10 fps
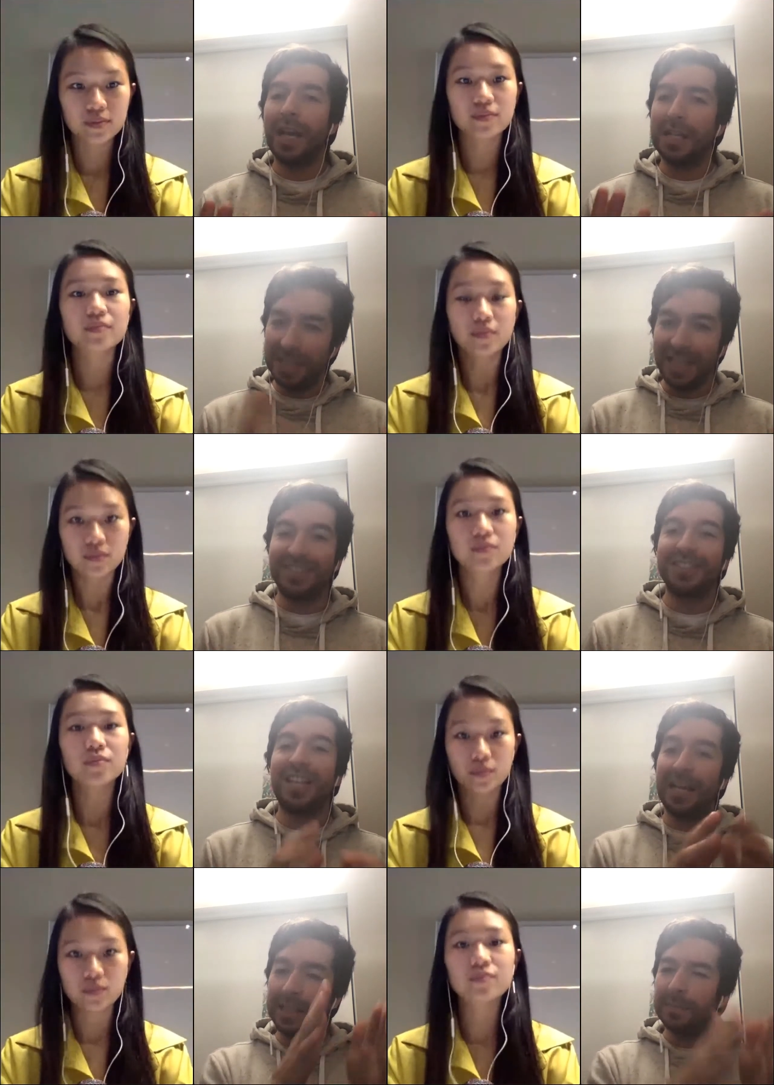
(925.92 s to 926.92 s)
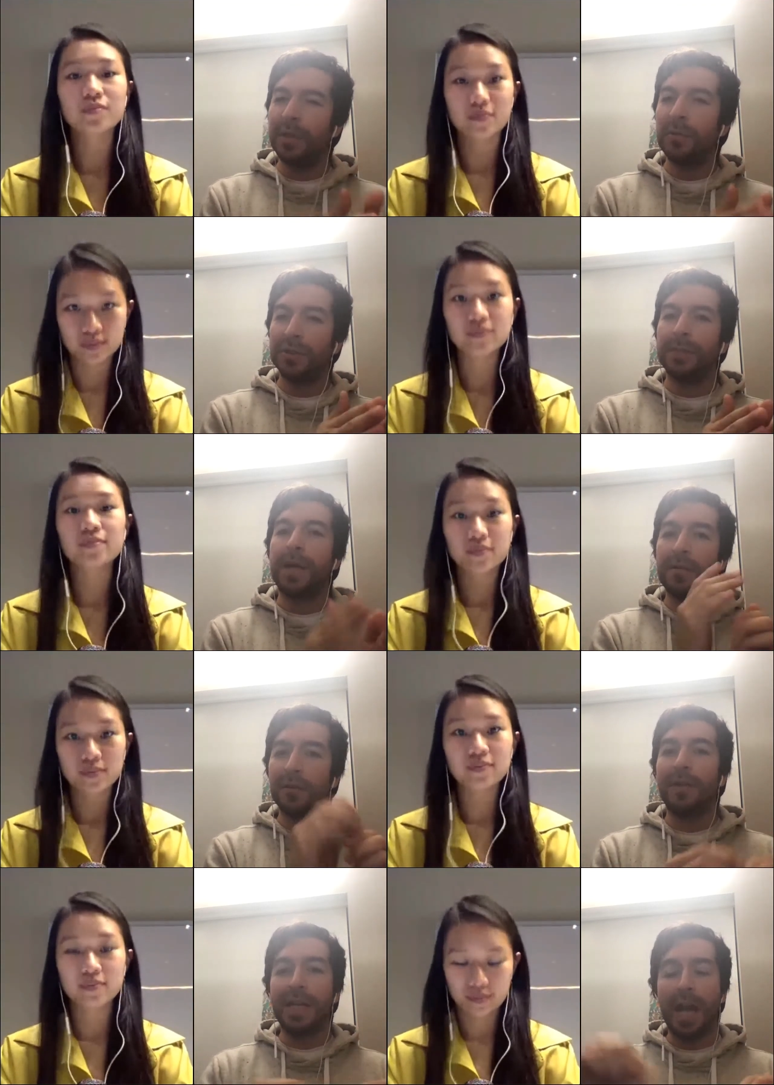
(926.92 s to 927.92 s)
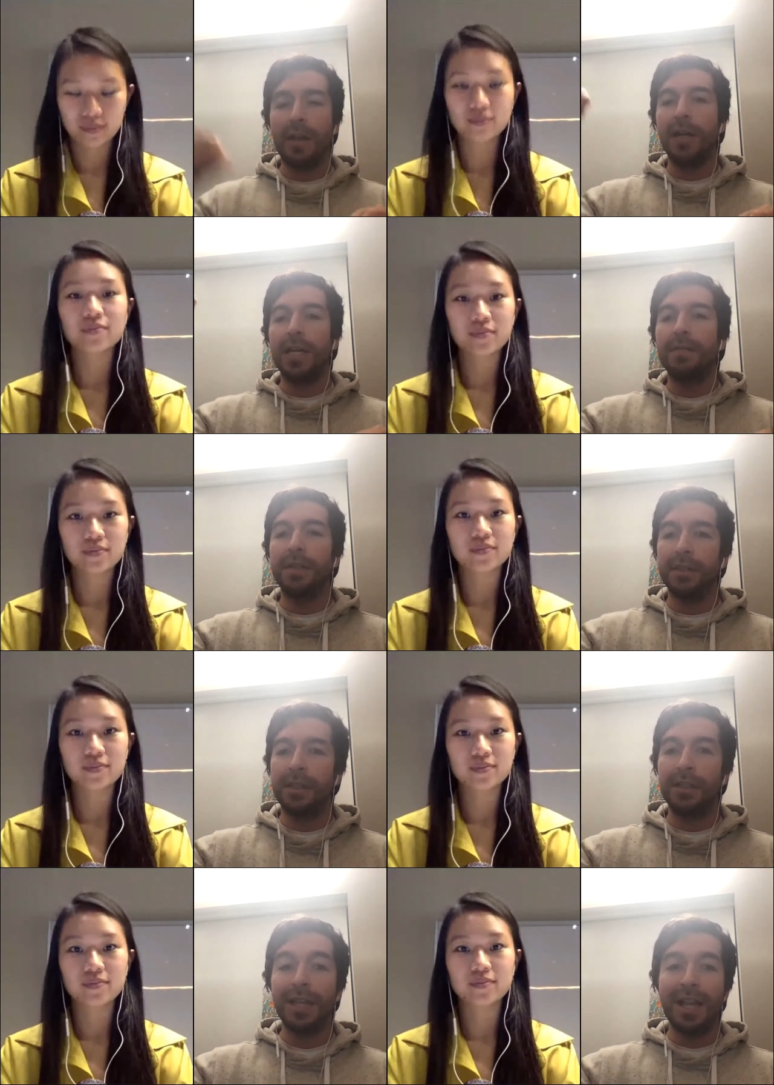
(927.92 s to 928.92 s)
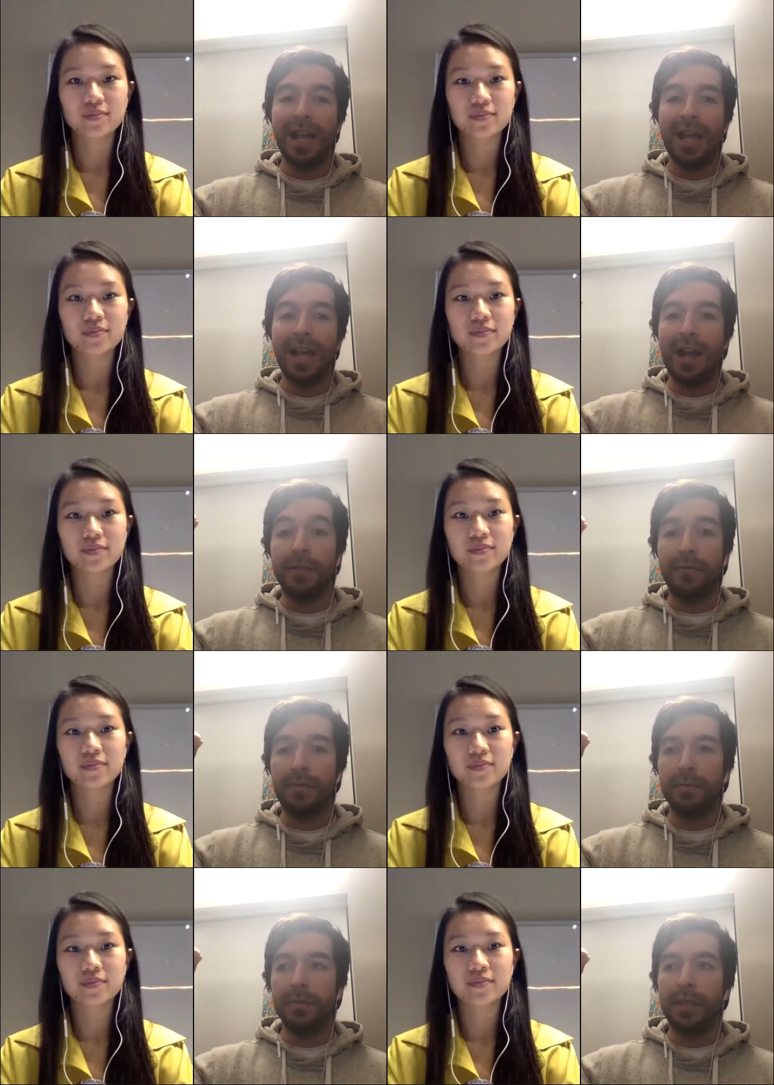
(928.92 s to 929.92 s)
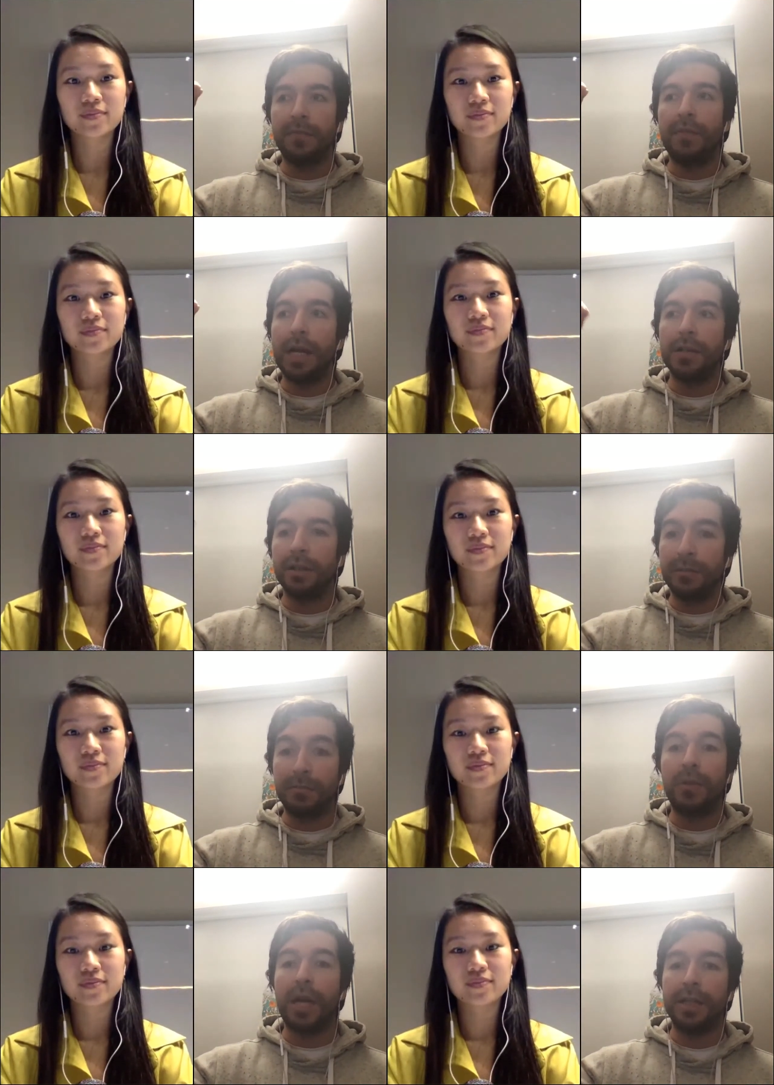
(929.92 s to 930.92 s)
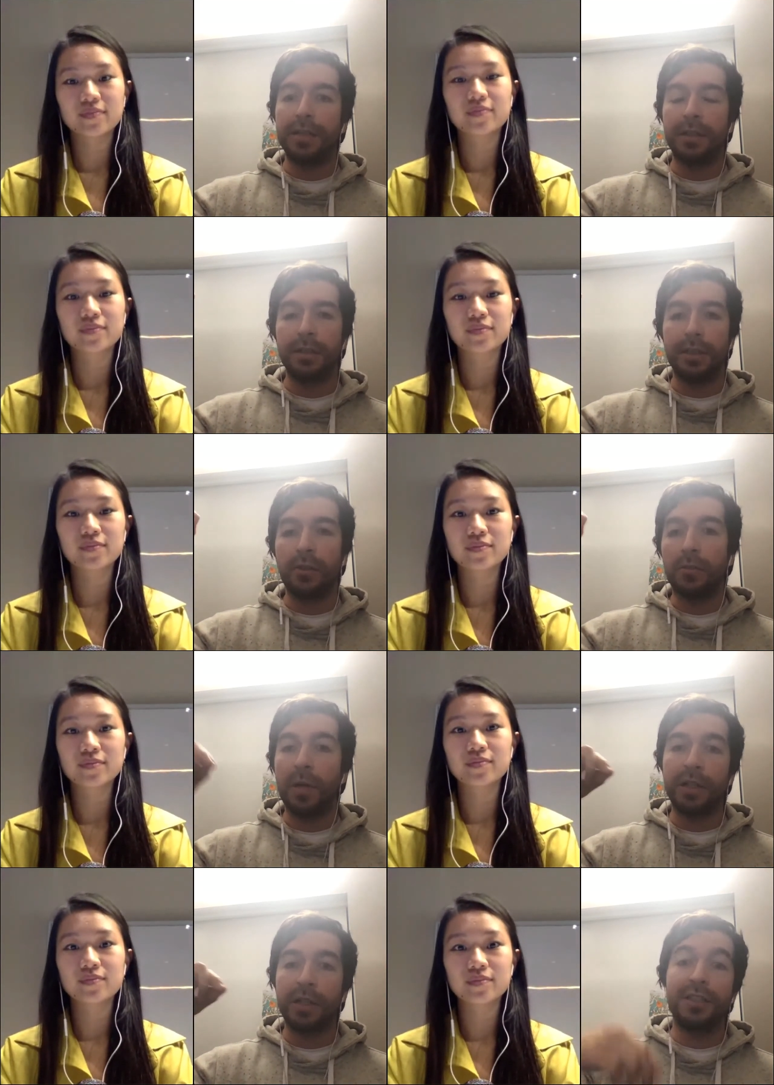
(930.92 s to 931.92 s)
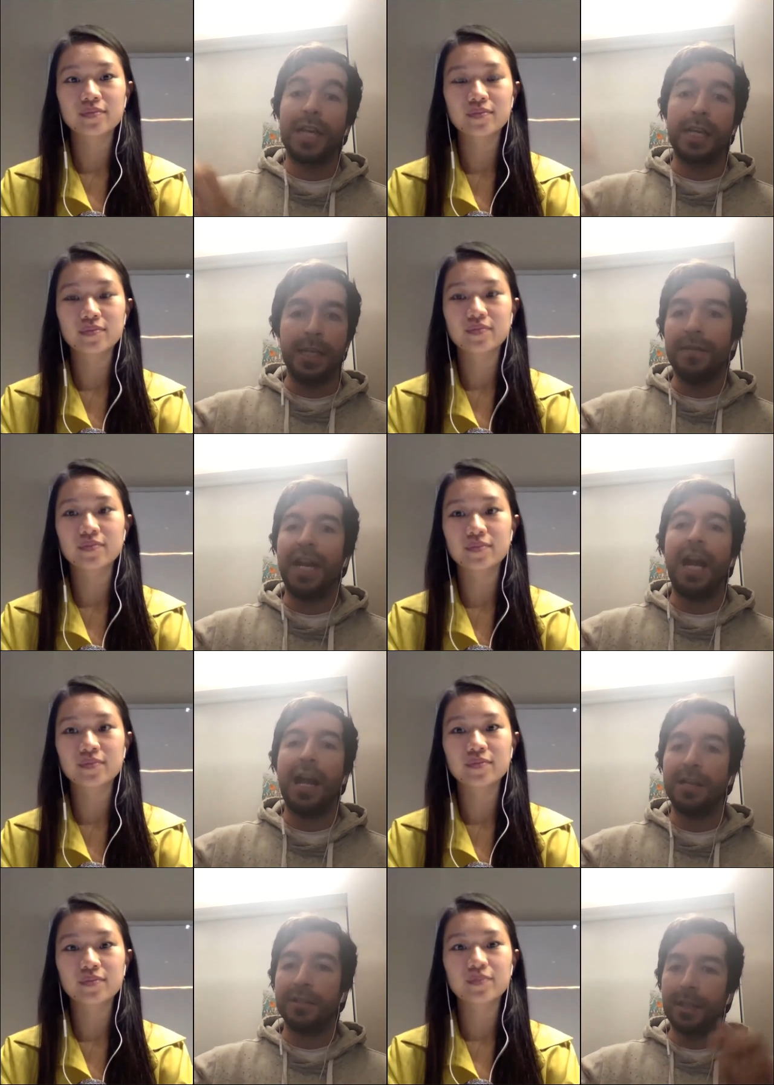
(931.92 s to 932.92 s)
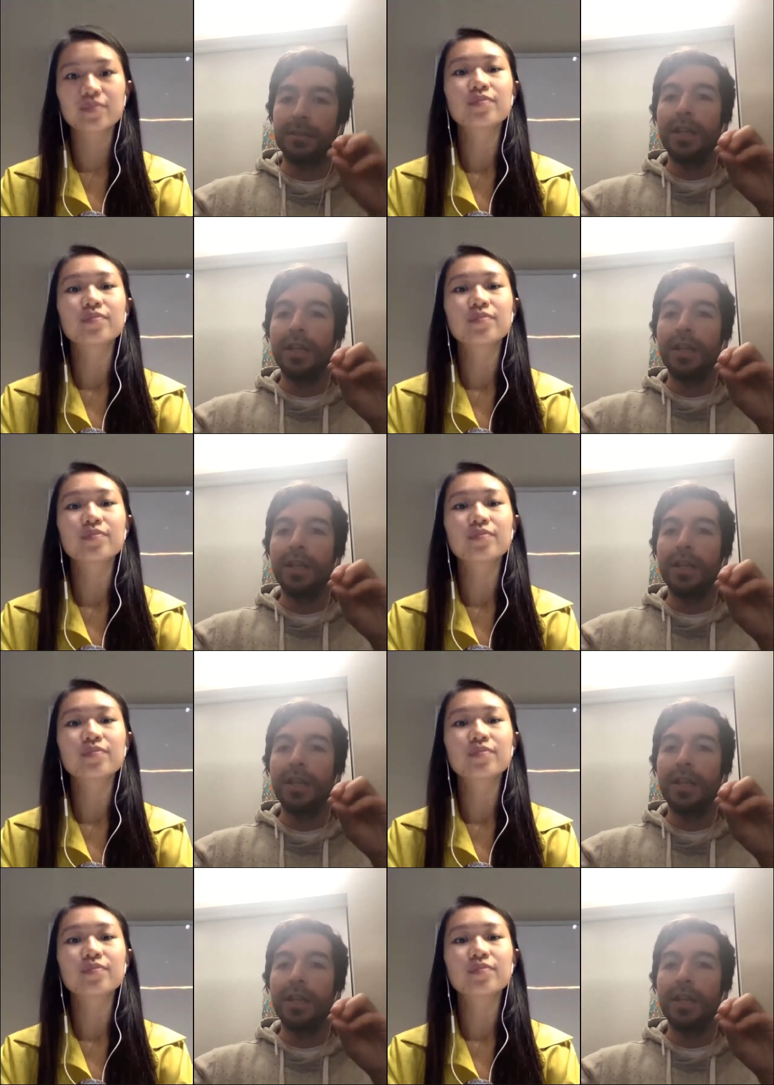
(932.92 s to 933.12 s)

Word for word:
Speaker 1: Yes, at that point was a bubble, but now even their uh, their their value and the price in the stock market is like even higher than